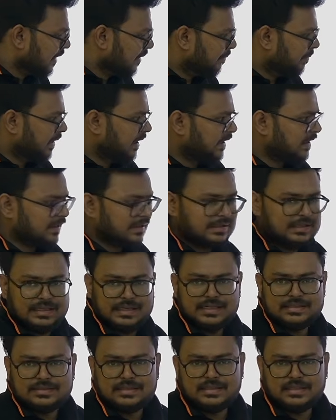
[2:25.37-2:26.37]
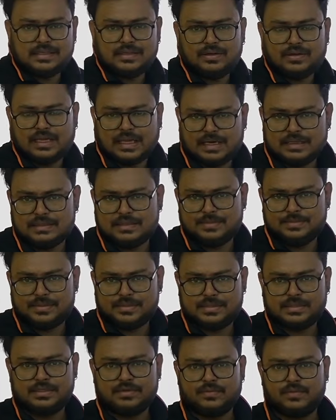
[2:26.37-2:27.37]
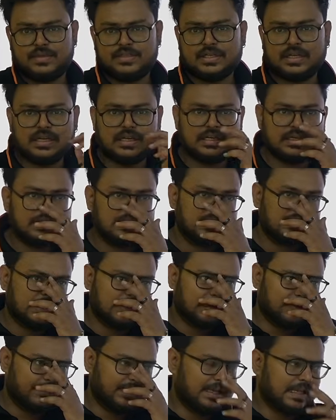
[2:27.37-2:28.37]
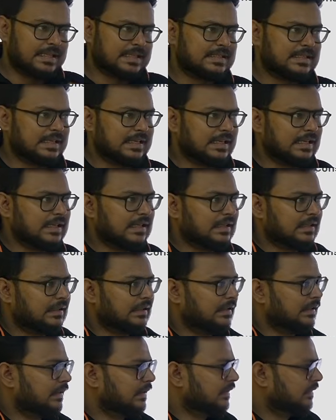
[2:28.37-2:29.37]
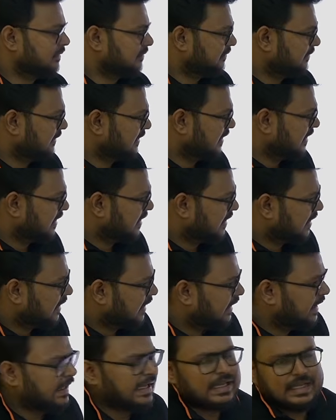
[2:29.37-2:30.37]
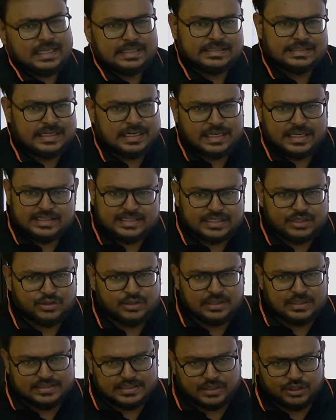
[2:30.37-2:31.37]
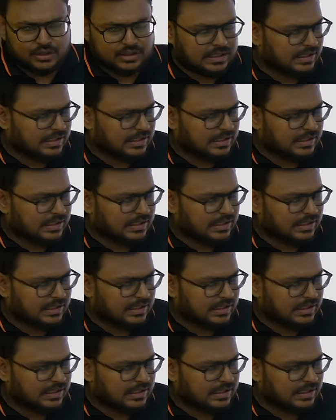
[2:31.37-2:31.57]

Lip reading: But there are certain organisms which are, we can say asexual and sexual.